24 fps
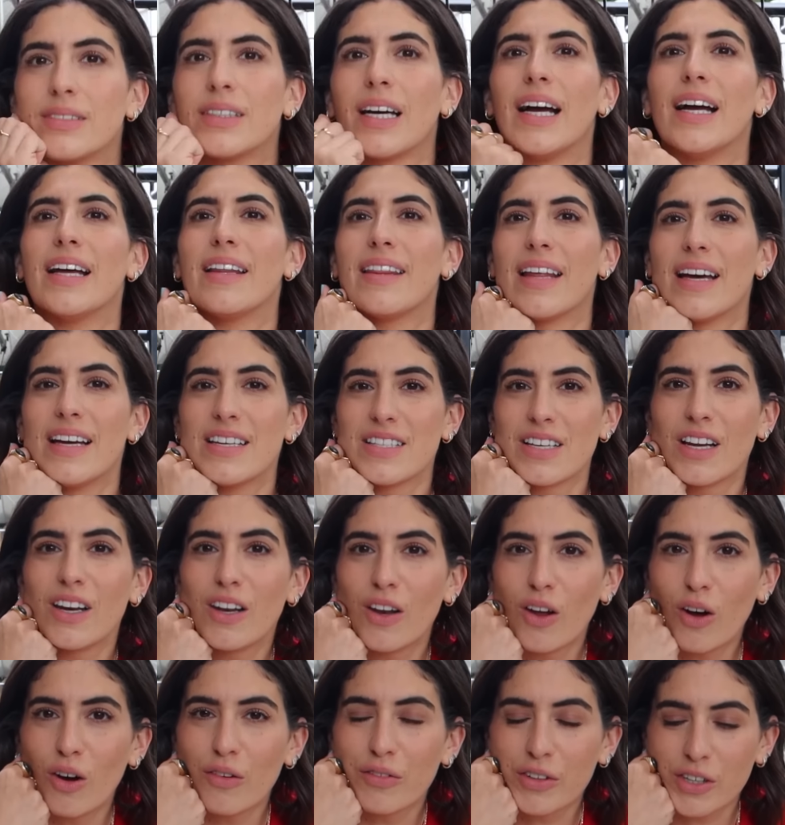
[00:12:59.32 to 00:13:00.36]
Okay, there's a
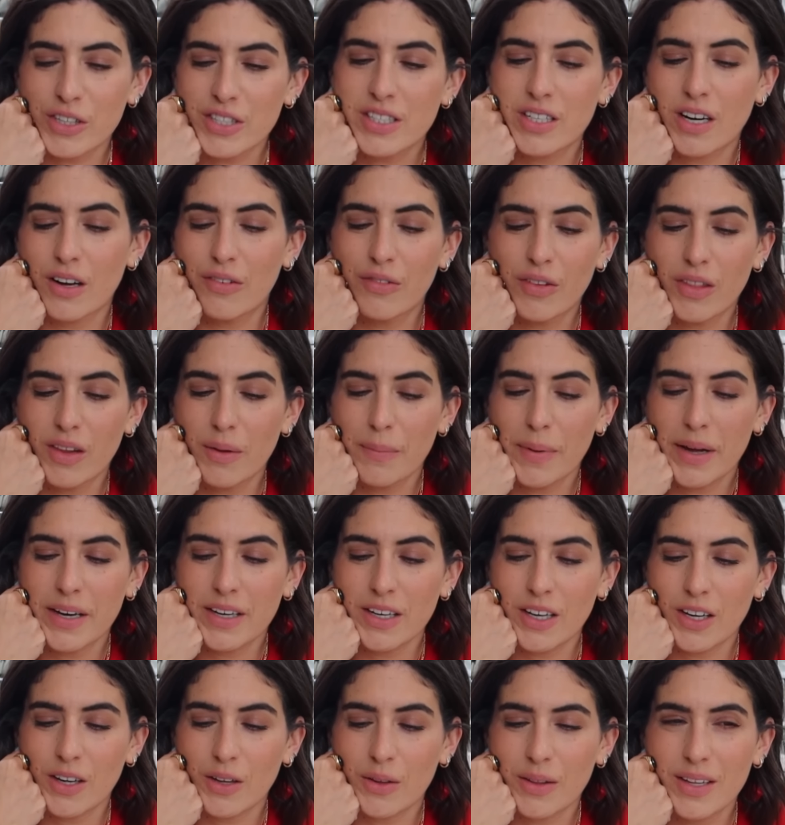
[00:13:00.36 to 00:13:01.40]
lot of good stuff on the
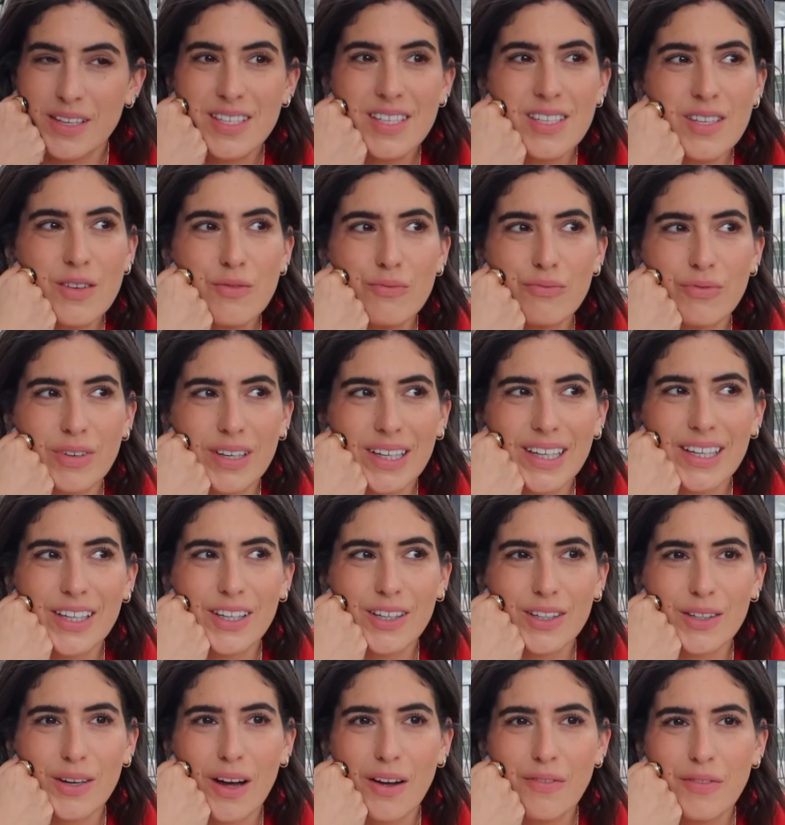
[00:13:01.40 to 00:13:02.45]
menu. This is a really
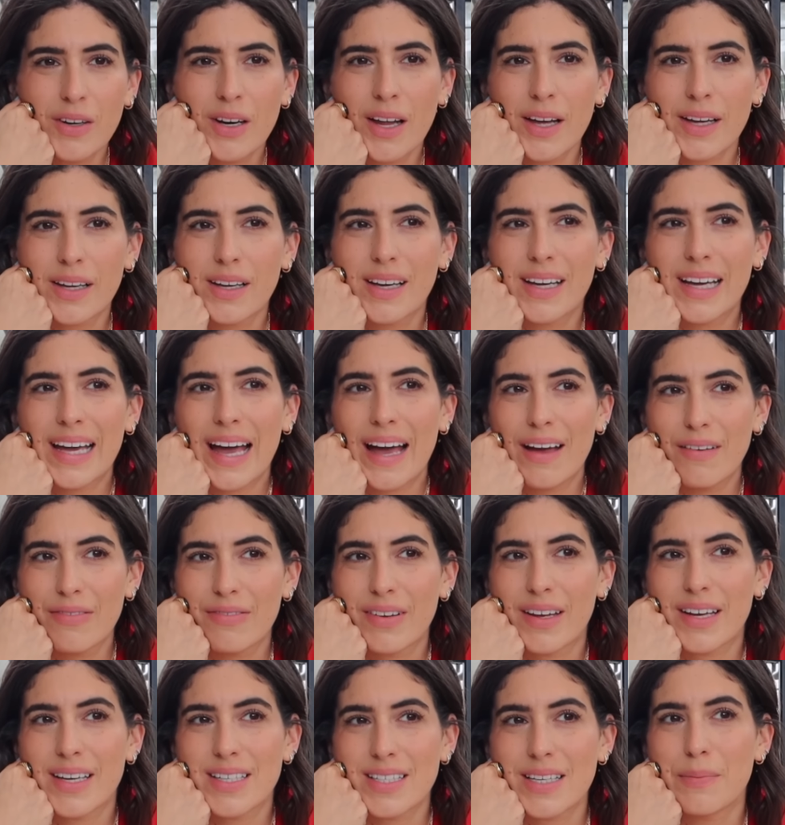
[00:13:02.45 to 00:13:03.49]
good, I feel like
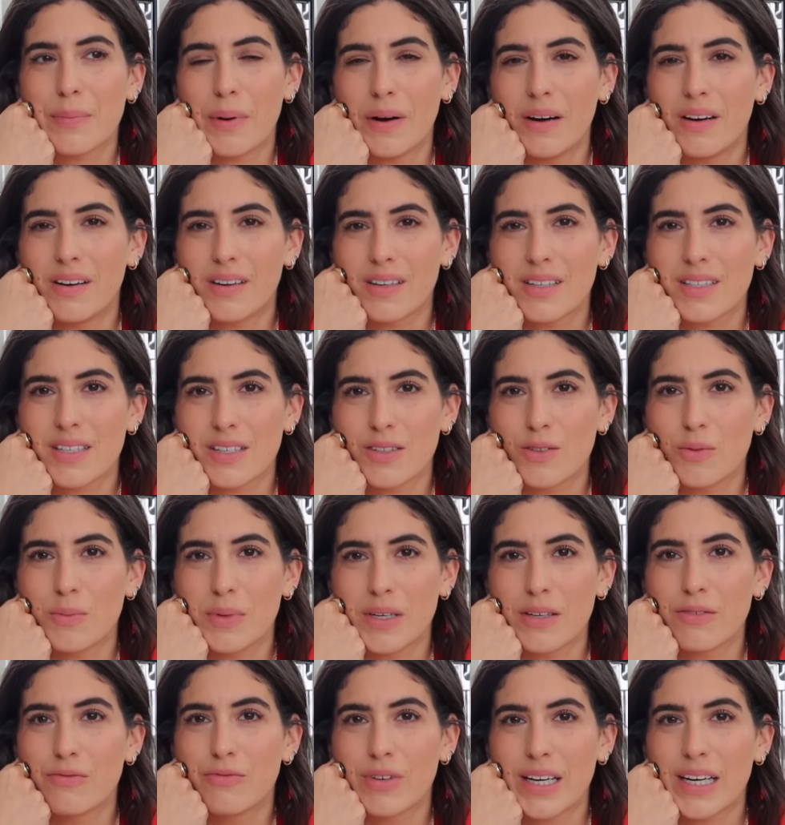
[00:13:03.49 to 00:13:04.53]
cafes in parks are
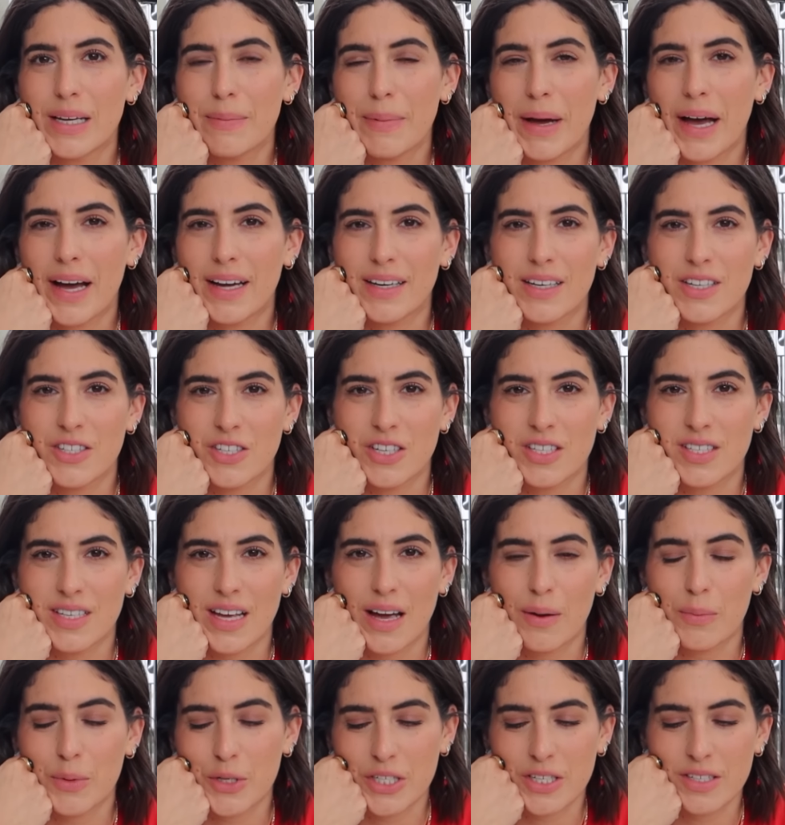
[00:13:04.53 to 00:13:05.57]
normally really bad and it's just
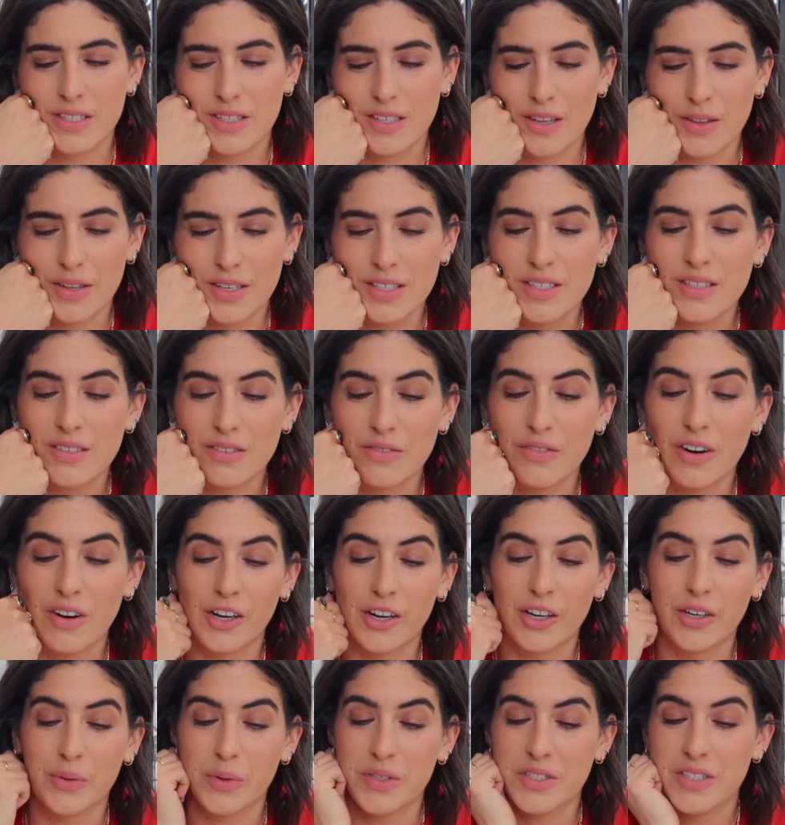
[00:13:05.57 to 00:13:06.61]
sandwiches so this is a
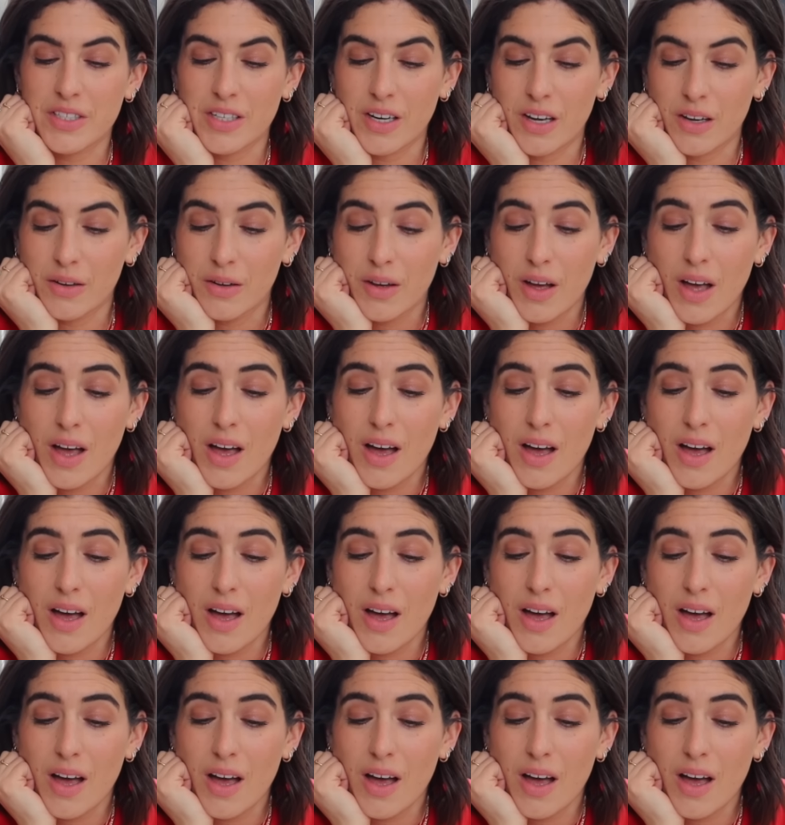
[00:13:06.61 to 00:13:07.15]
good one to know.